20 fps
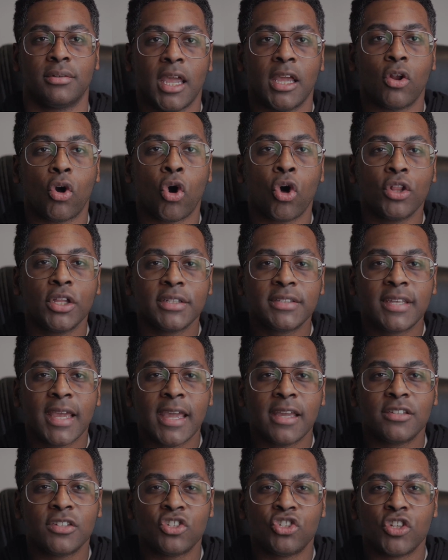And all it
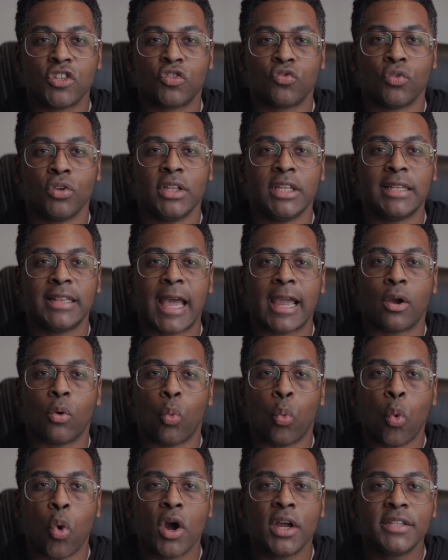takes is just really like
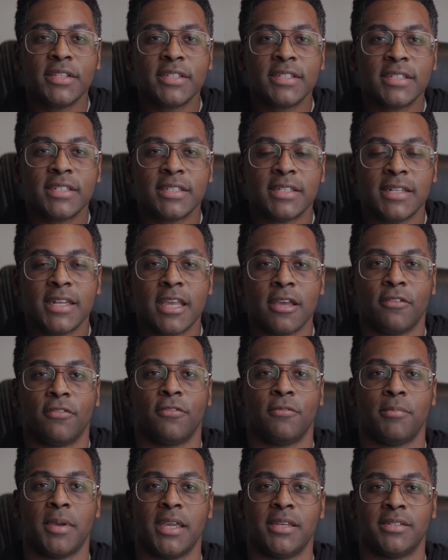one
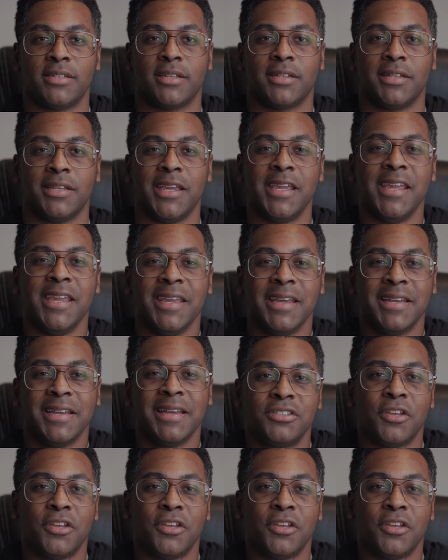sniff, basically,